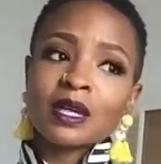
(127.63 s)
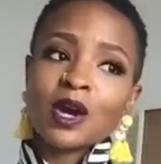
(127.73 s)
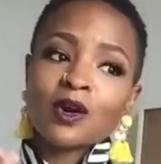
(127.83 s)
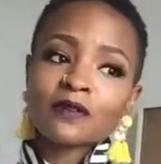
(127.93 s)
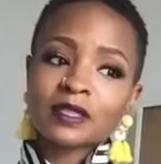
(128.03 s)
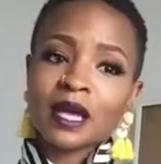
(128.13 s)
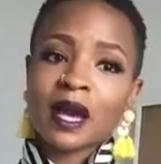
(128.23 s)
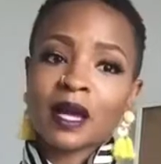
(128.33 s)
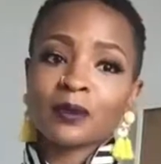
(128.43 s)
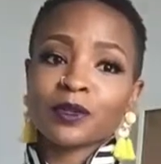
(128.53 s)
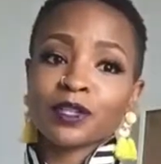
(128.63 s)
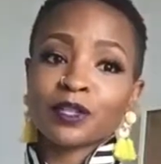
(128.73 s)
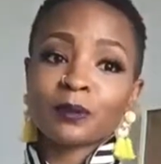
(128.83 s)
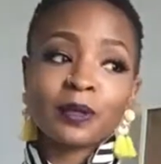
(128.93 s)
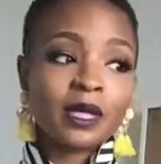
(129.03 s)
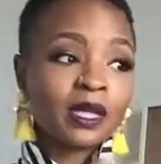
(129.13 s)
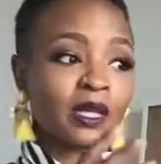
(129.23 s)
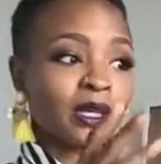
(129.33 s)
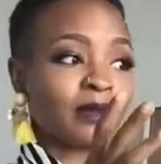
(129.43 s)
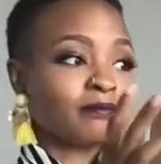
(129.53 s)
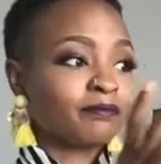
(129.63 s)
over time, whether you're pinning